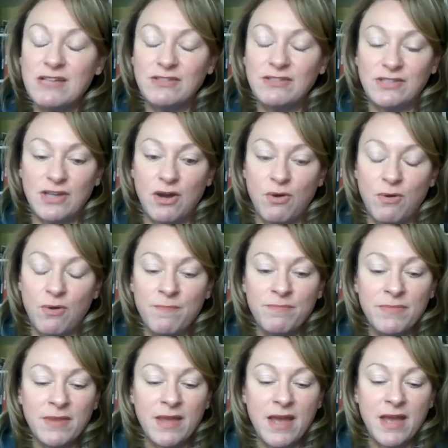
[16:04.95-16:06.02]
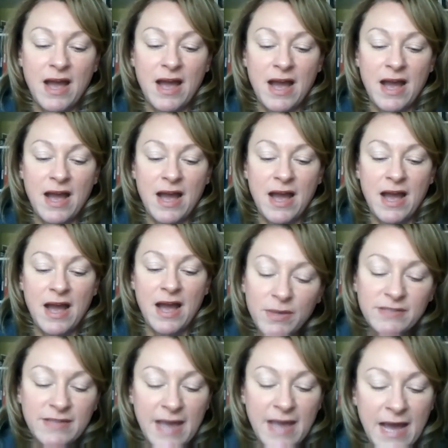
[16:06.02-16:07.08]
So I
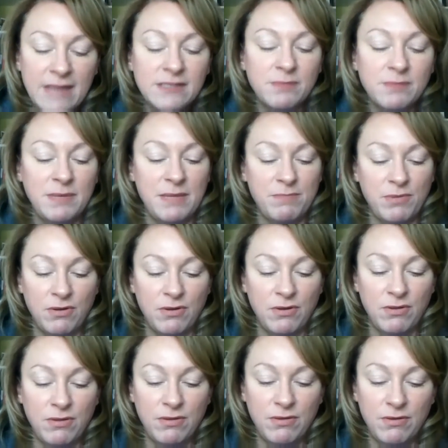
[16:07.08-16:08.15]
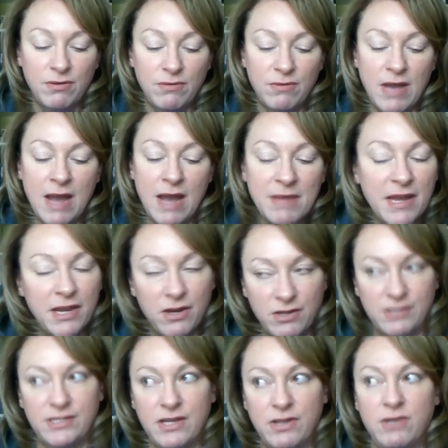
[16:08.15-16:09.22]
always ask people, I'm not here to
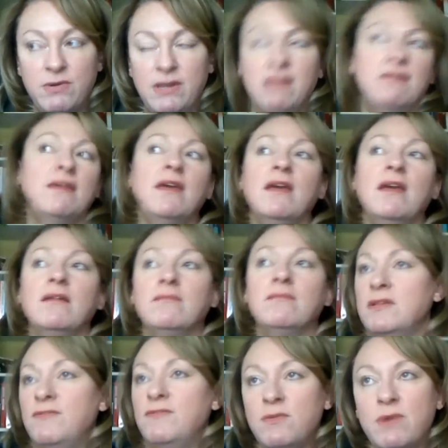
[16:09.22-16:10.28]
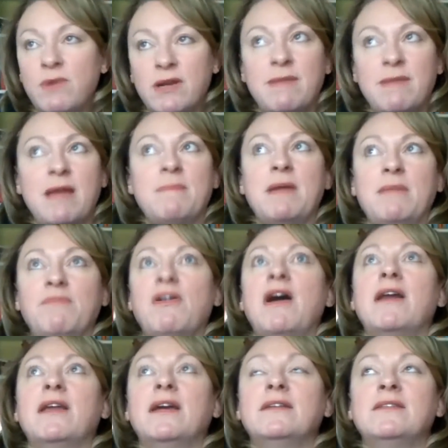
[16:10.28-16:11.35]
tell you anything. If you want to buy my product,